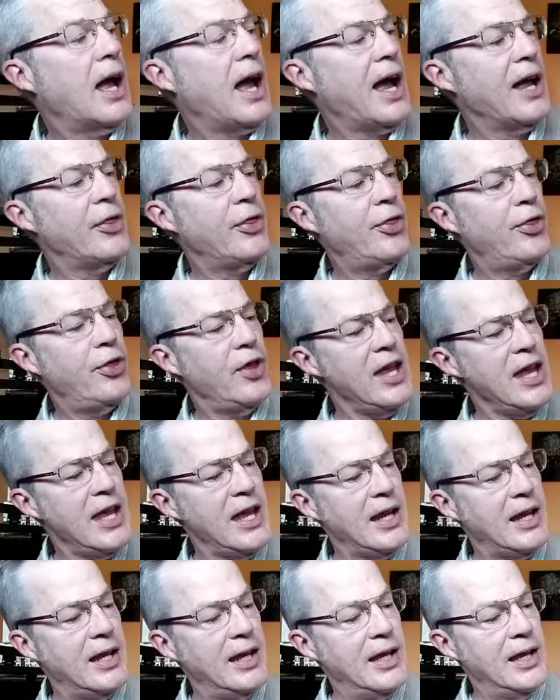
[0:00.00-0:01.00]
I
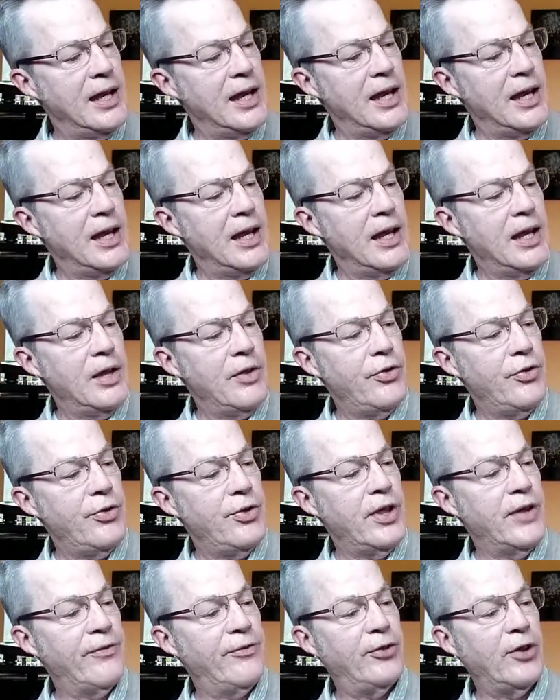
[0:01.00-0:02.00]
think
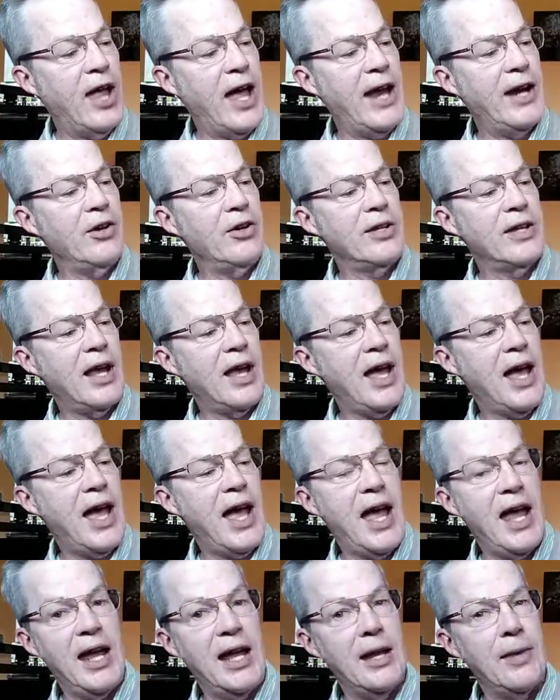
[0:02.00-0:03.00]
that Fly or
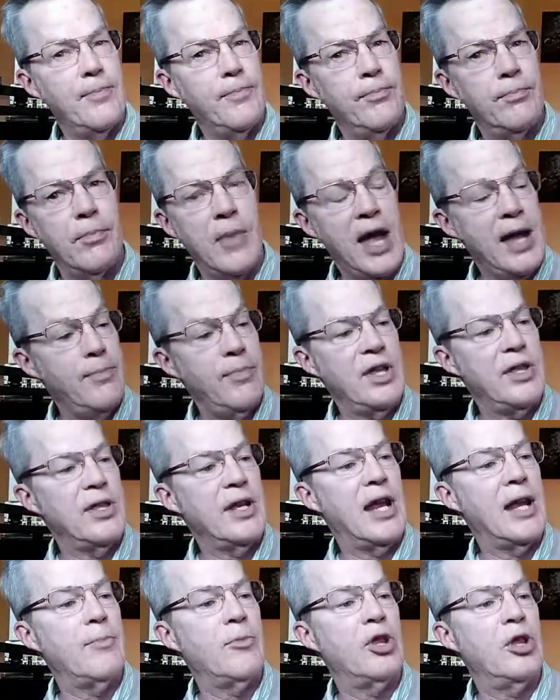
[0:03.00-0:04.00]
Die might be the
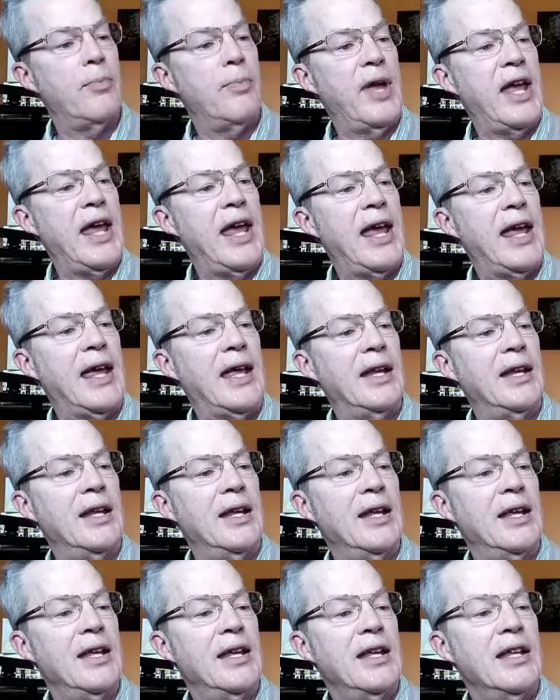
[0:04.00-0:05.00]
name of the band.
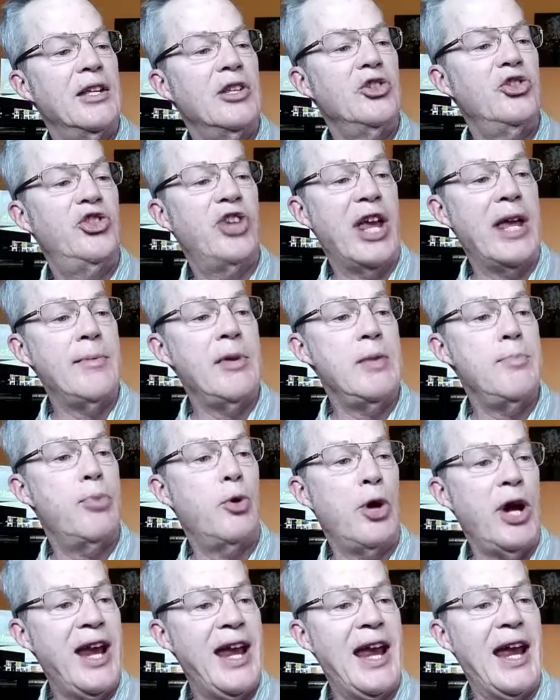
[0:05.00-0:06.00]
Jamie
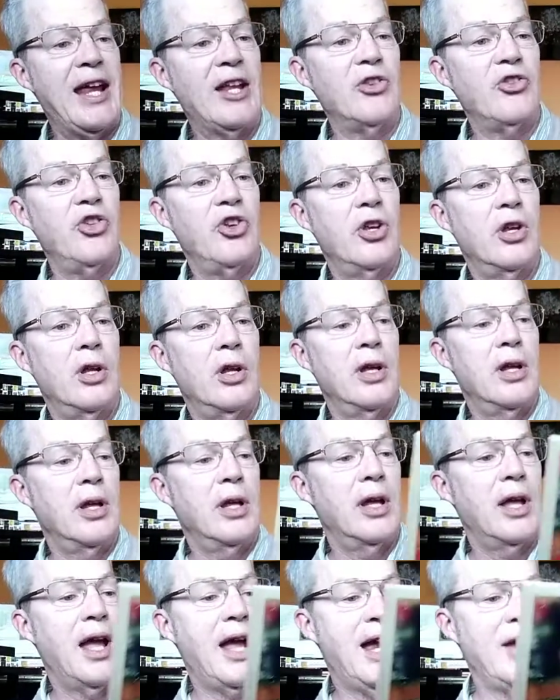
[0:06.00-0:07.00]
Branch,
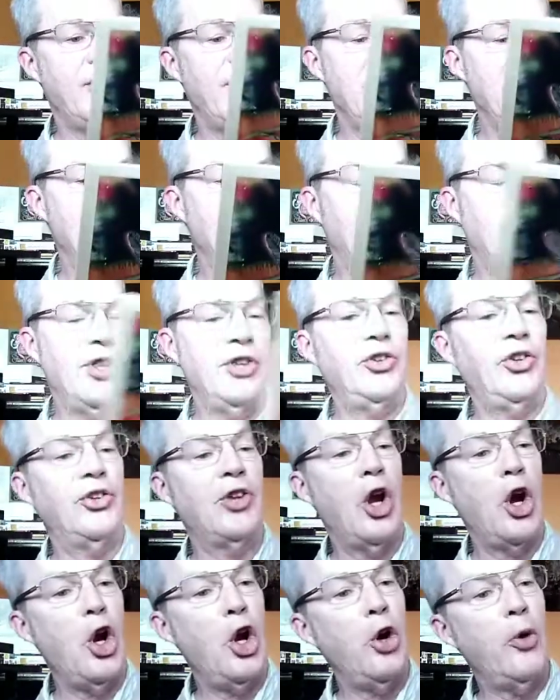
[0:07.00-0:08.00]
I think this is
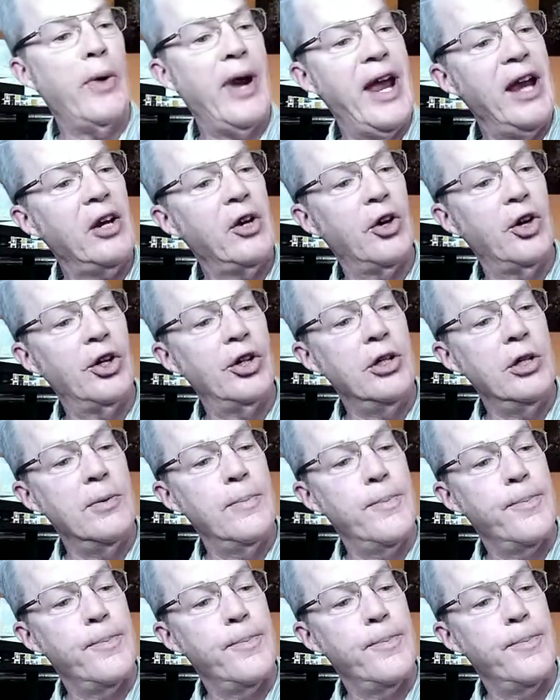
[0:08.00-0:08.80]
her record,